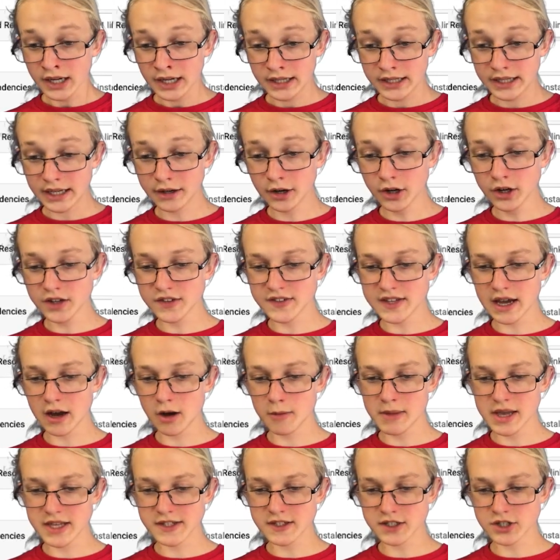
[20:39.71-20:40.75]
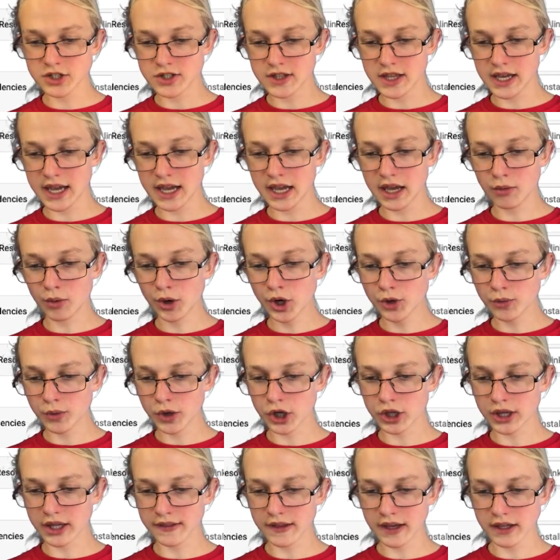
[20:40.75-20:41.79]
Now notice our message there, it won't work
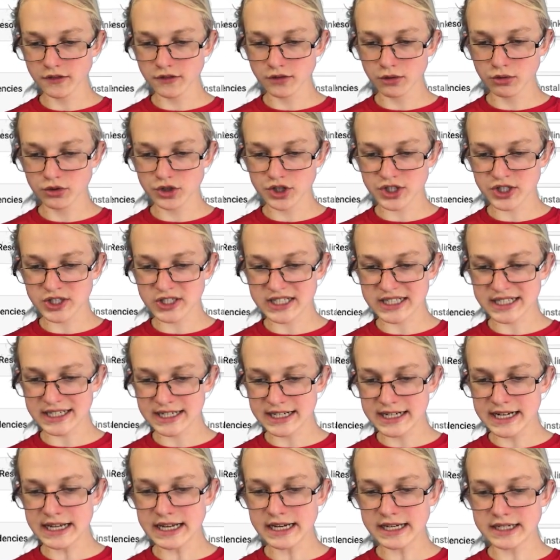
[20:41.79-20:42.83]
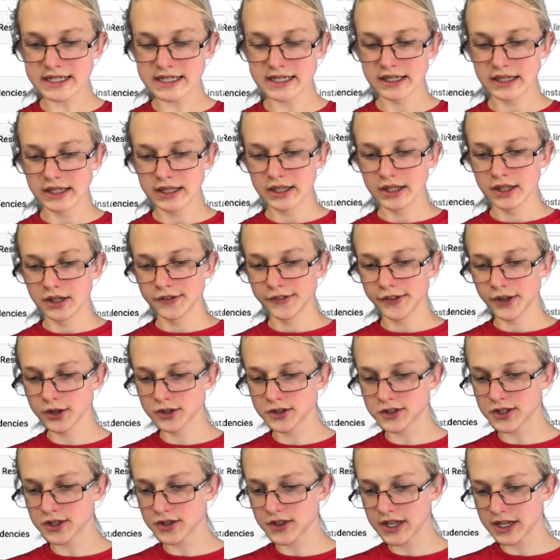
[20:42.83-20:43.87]
like that, so we'll just delete those
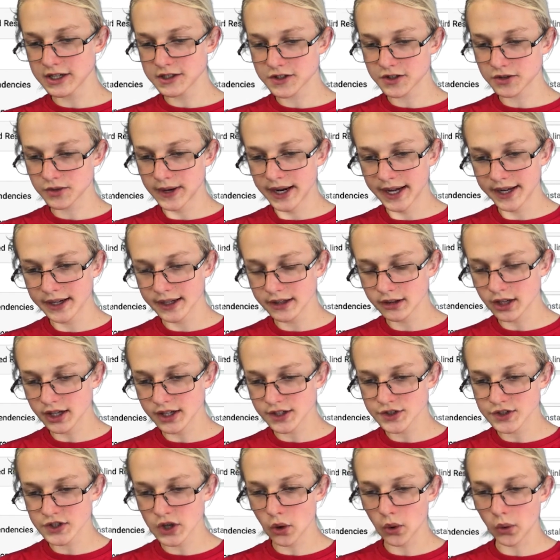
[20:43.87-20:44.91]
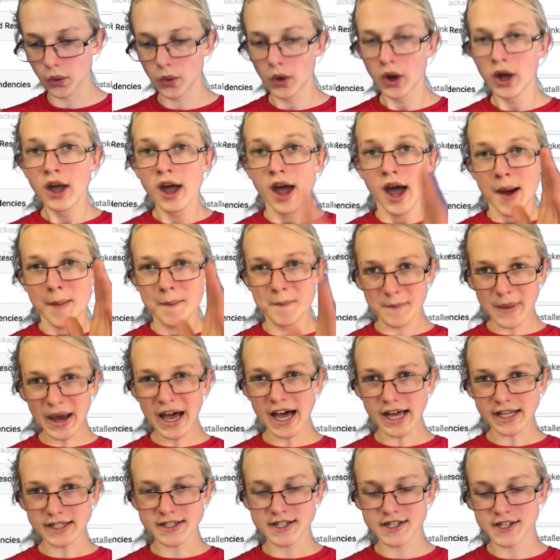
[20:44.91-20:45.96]
two things around it like so.
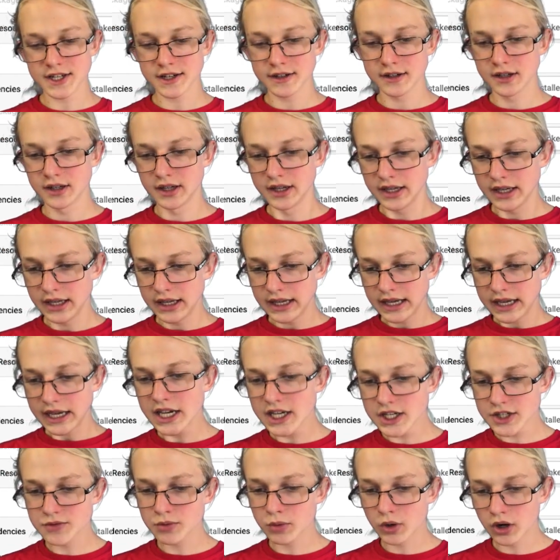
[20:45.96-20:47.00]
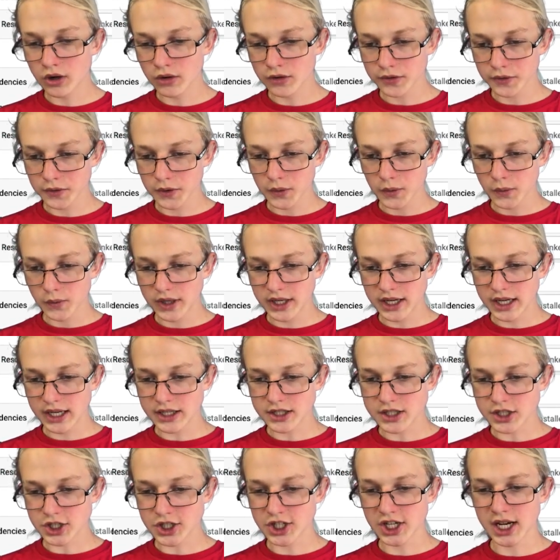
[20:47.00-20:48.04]
But here's what we need to
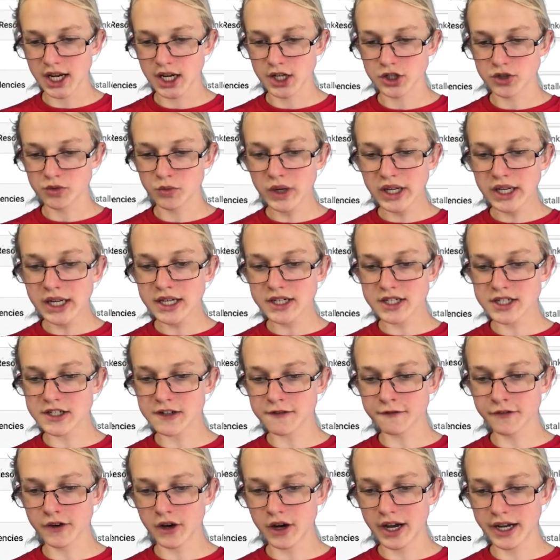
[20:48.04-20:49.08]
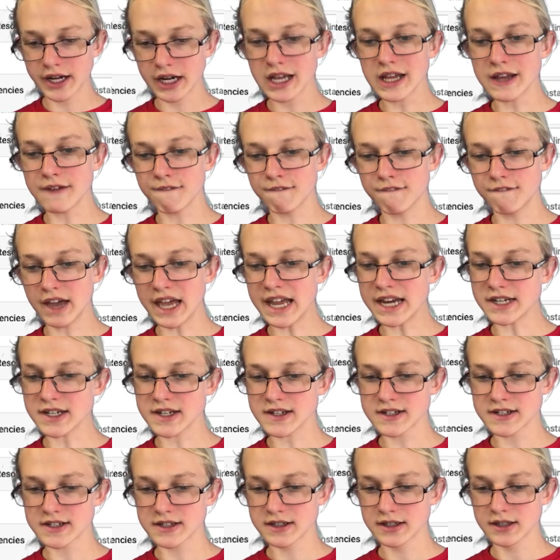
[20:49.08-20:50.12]
change. We need to define
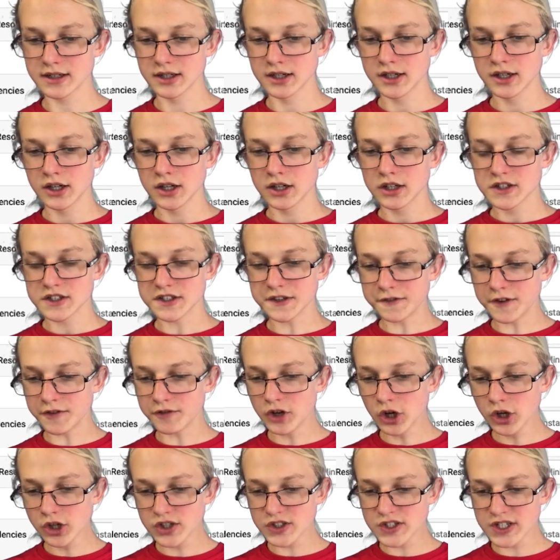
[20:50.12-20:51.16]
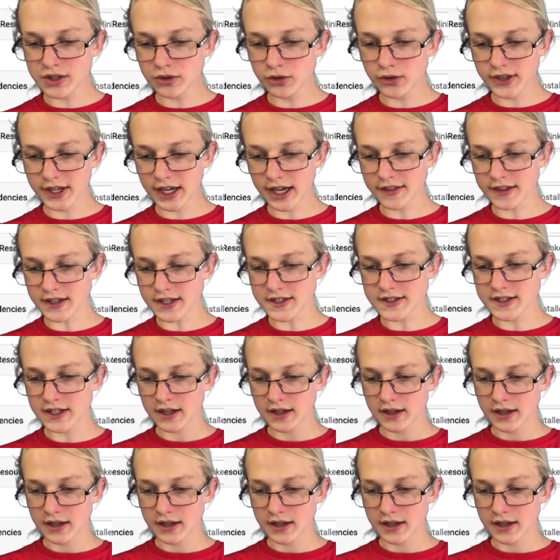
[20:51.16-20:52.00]
event. So if you've noticed in all the others,